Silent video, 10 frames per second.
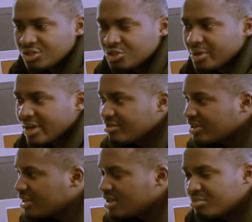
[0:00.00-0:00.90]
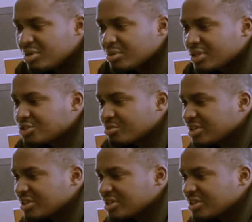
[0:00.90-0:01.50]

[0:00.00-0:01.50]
Do you have any people that you're